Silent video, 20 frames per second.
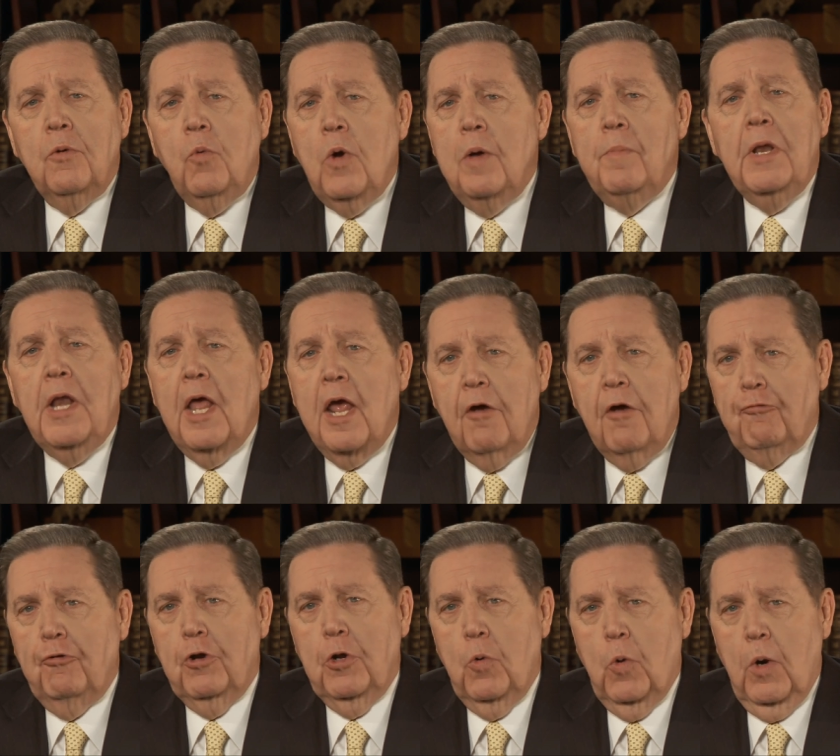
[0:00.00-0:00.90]
and women
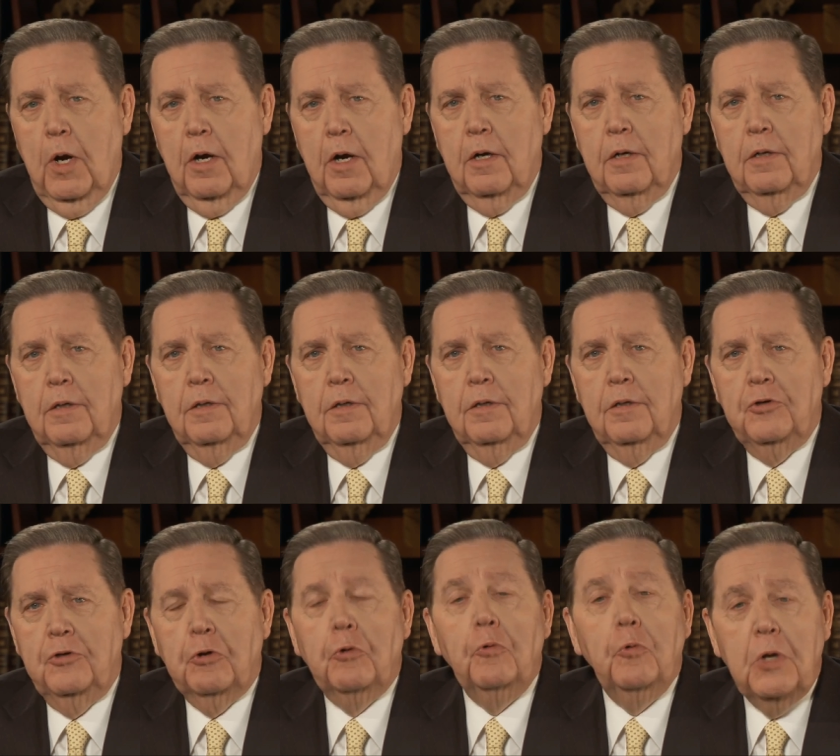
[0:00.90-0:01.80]
everywhere
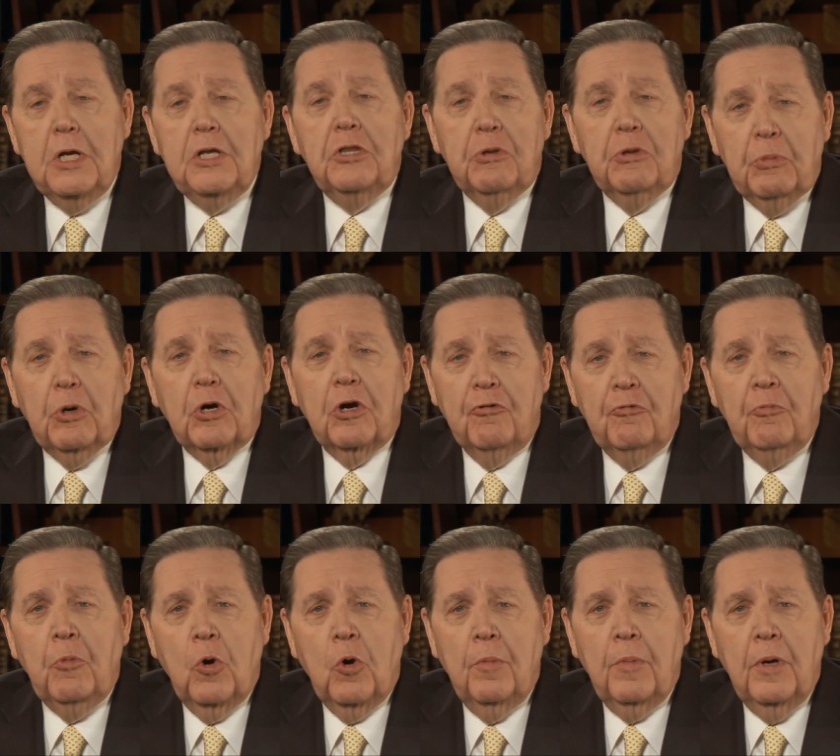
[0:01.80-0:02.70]
to read the Book
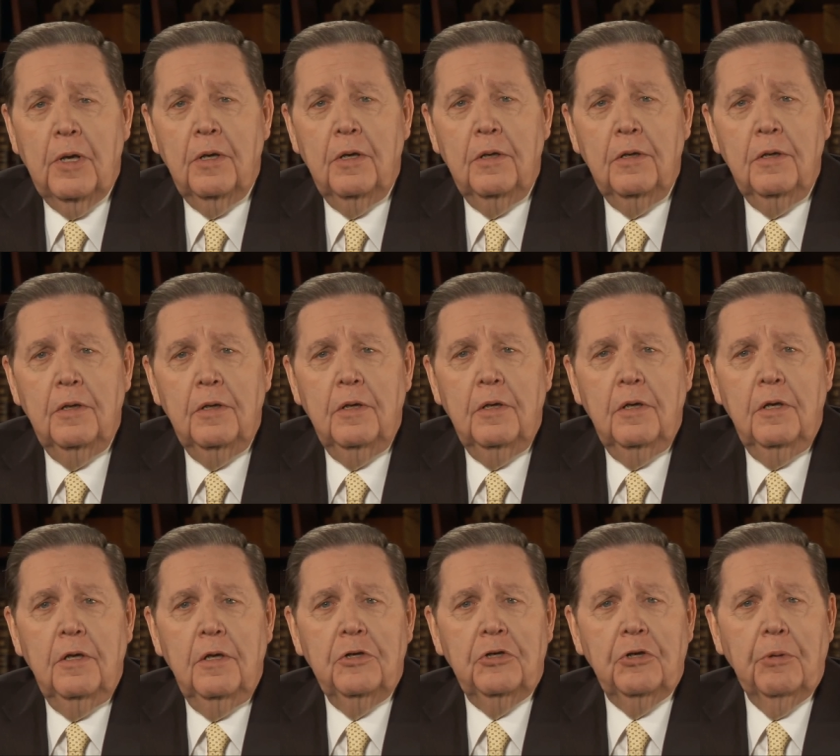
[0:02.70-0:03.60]
of Mormon,
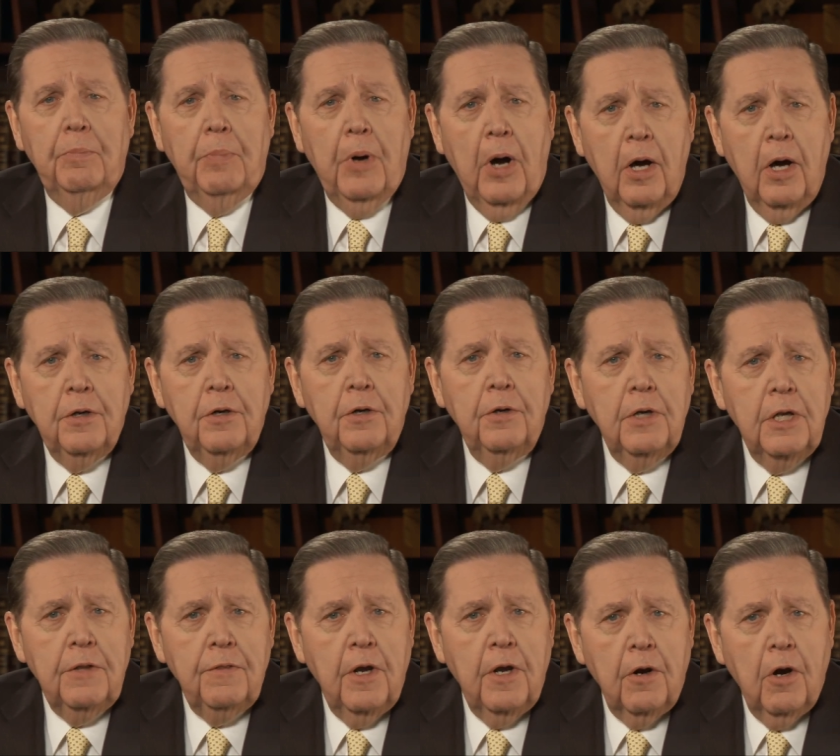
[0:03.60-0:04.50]
to ponder
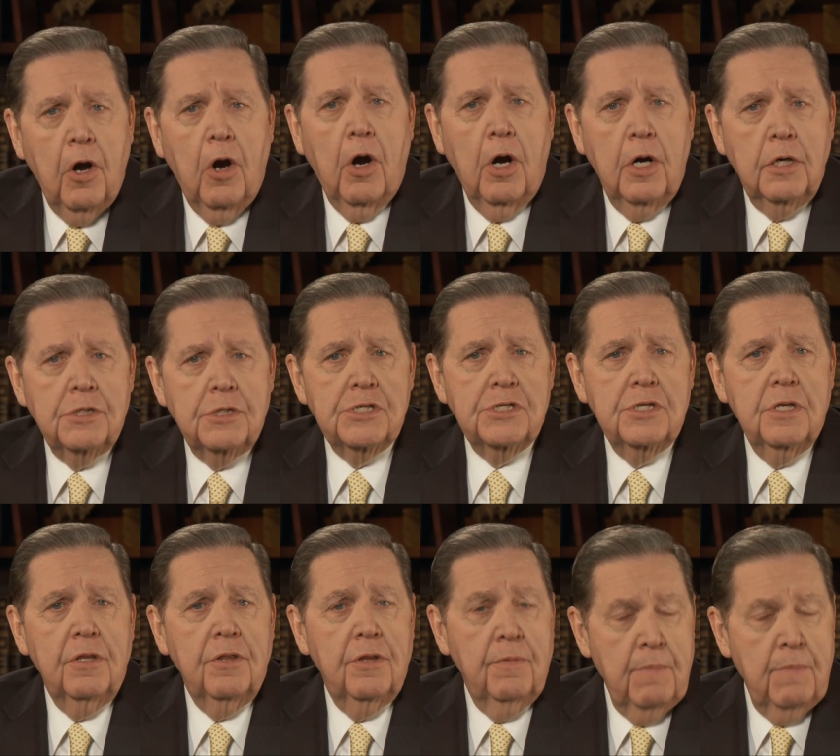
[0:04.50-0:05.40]
in their hearts
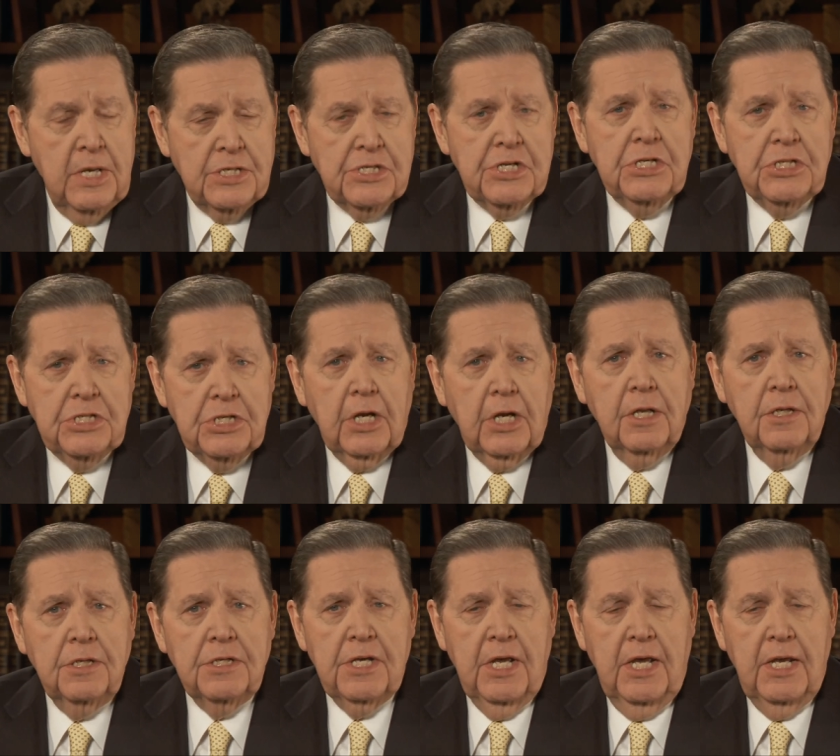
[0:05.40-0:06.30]
the message it
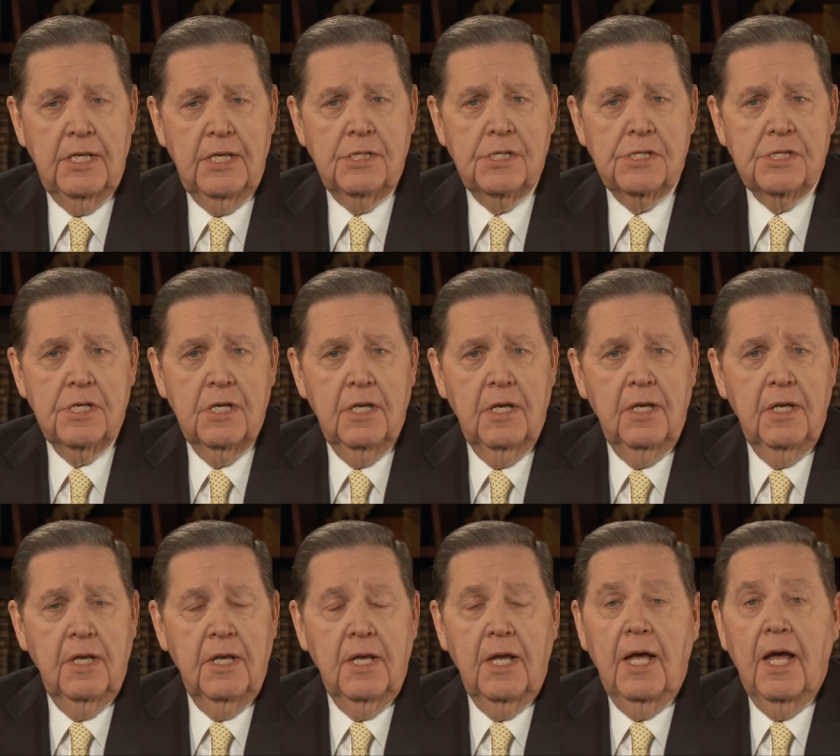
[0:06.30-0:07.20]
contains,
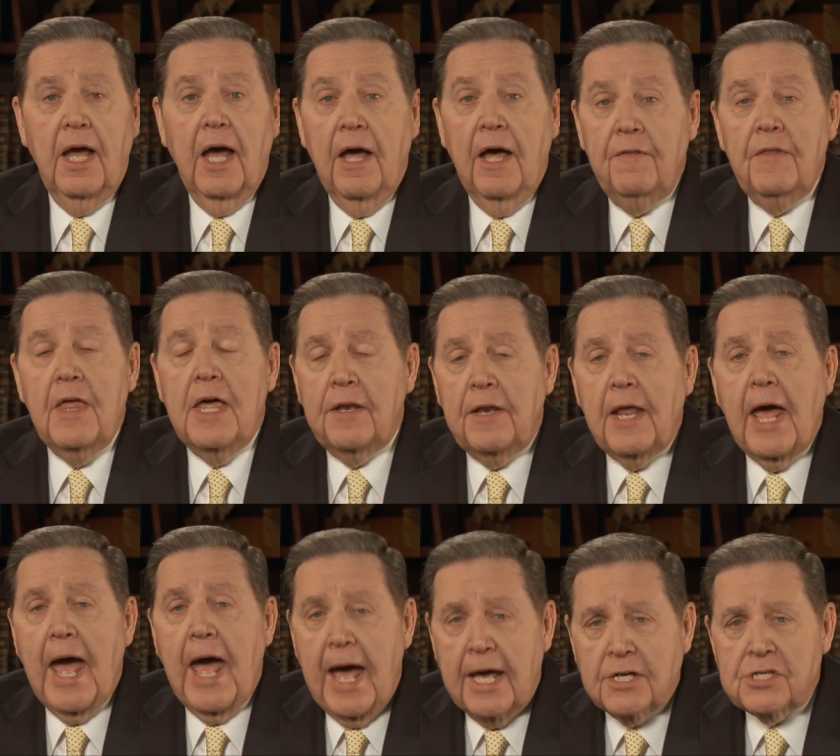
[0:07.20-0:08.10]
and then
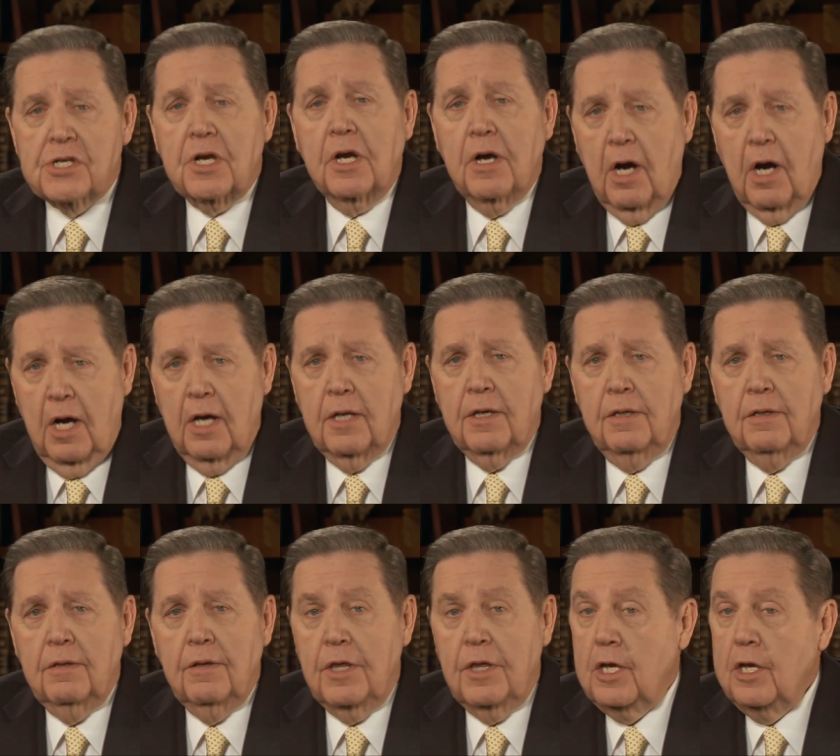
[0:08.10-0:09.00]
to ask God,
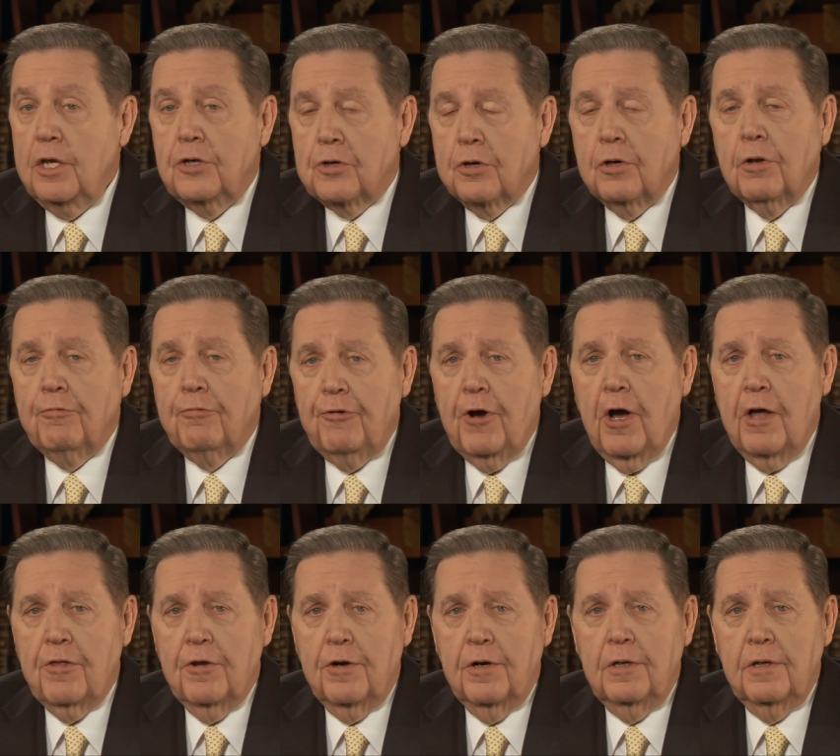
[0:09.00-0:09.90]
the Eternal
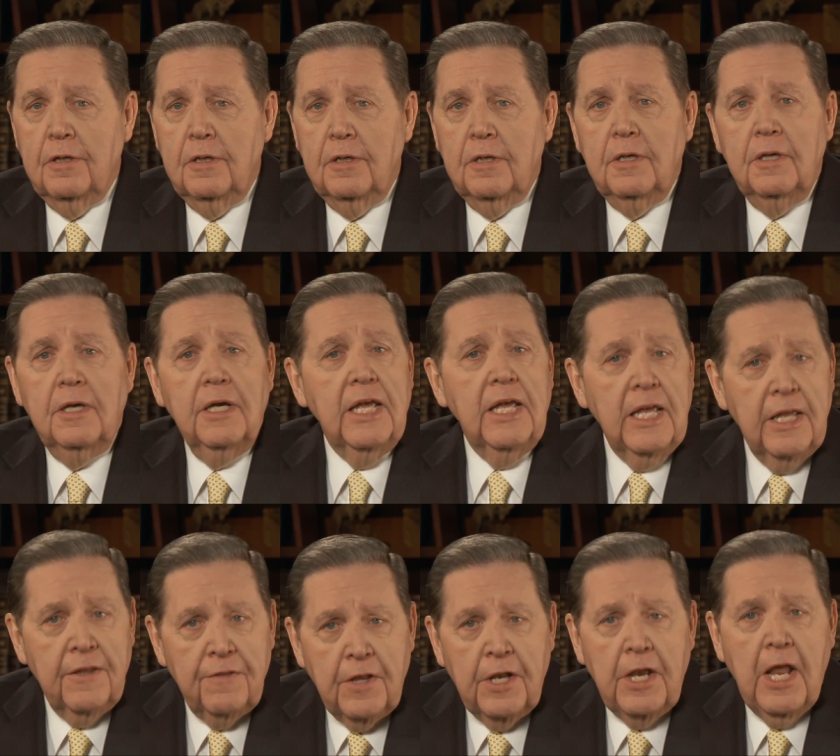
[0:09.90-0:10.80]
Father,
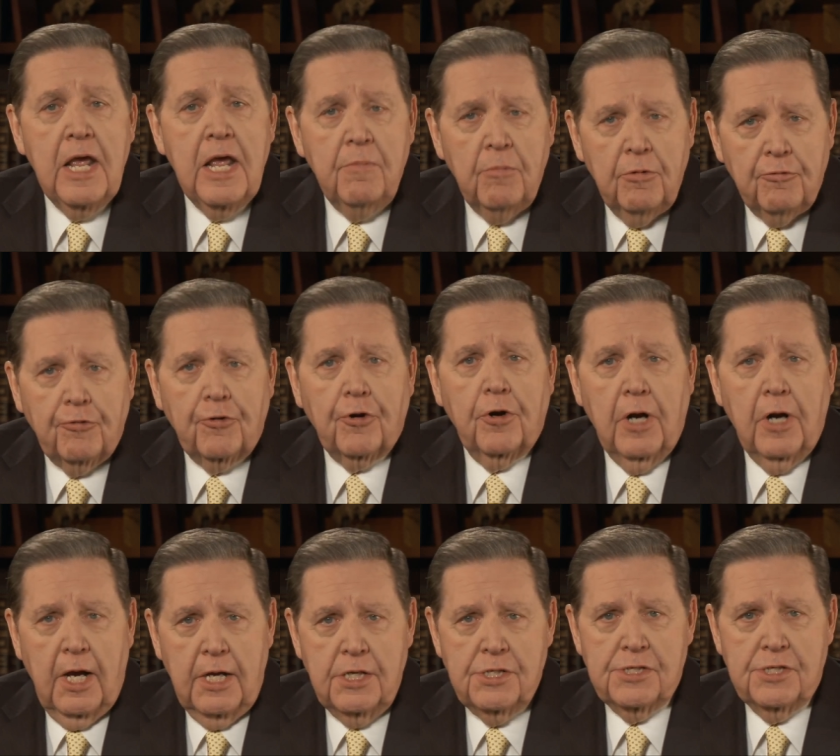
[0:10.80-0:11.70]
in the name of
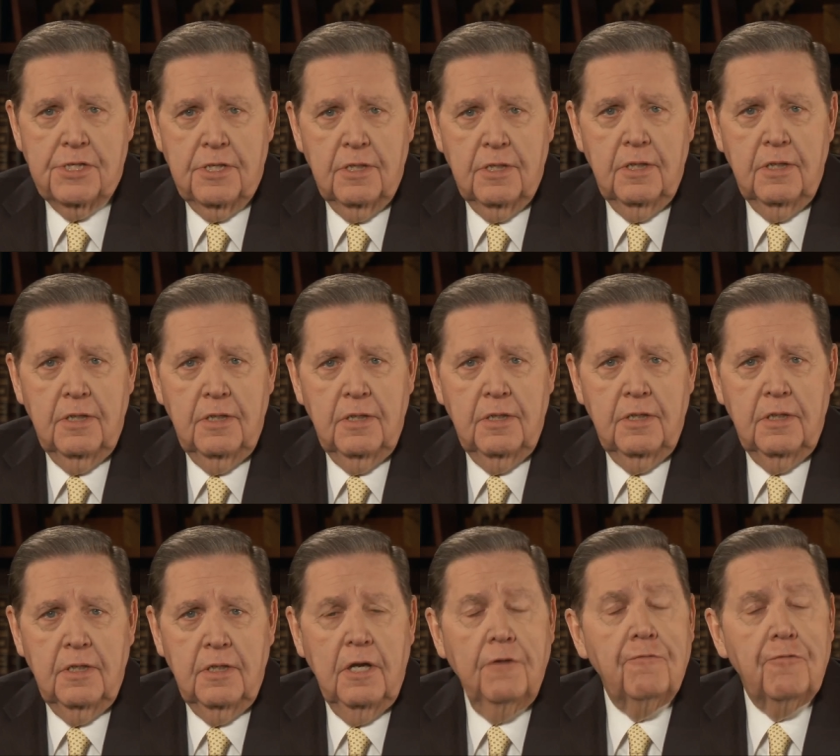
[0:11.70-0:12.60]
Christ,
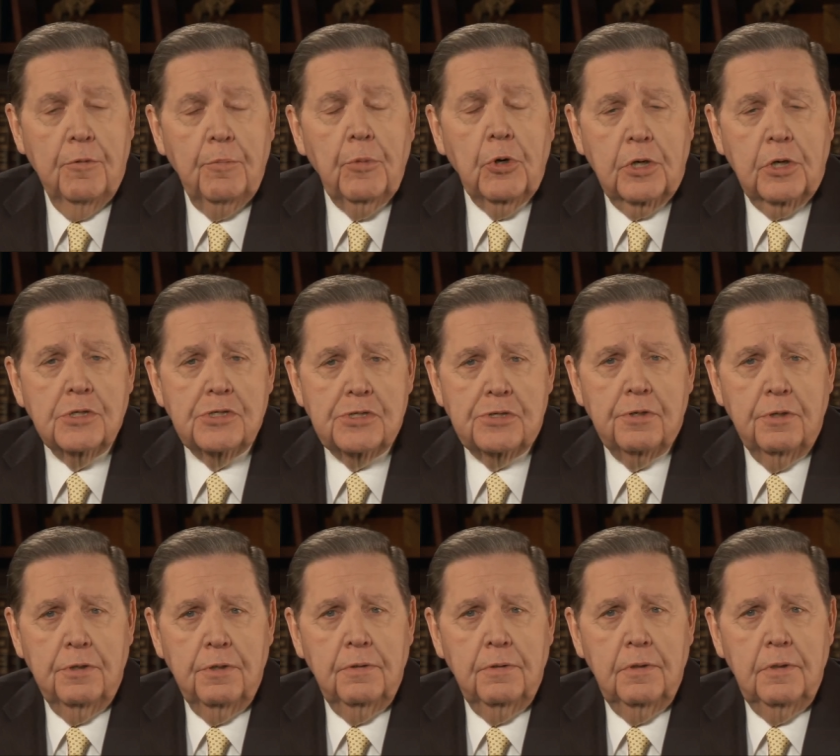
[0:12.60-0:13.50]
if the book is
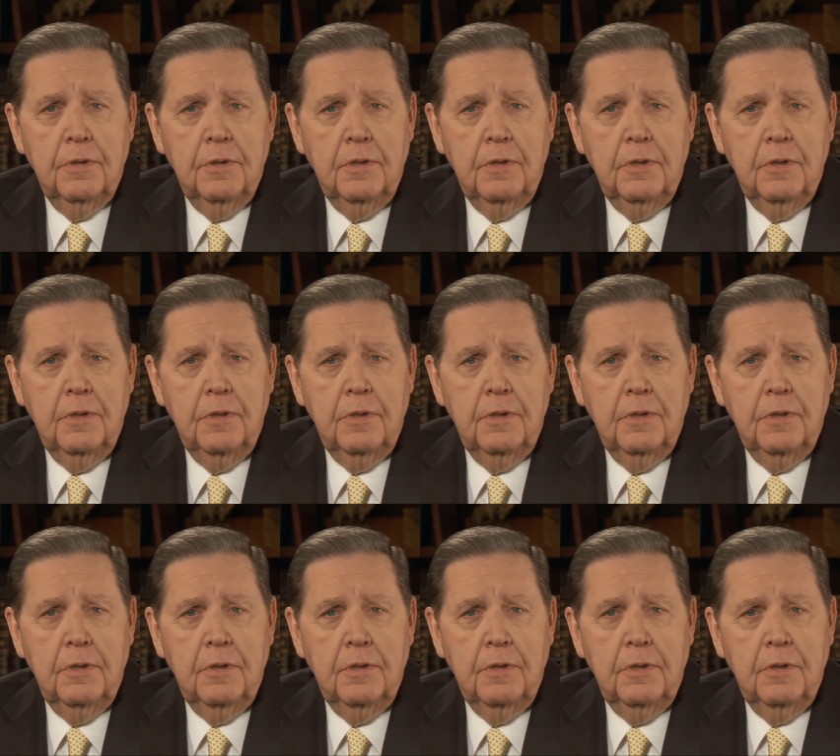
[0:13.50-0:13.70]
true.